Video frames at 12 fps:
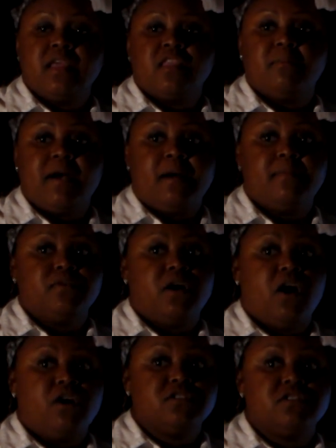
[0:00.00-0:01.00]
The Bible
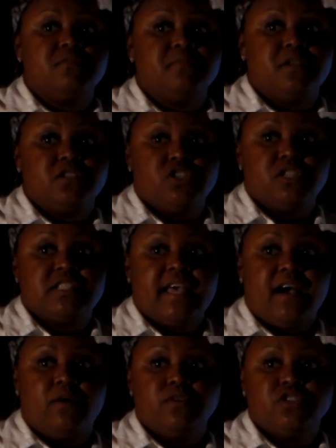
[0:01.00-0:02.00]
also mentions
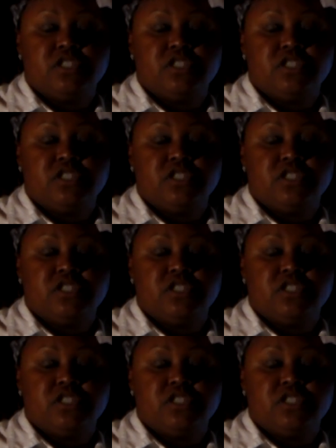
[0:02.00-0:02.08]
how we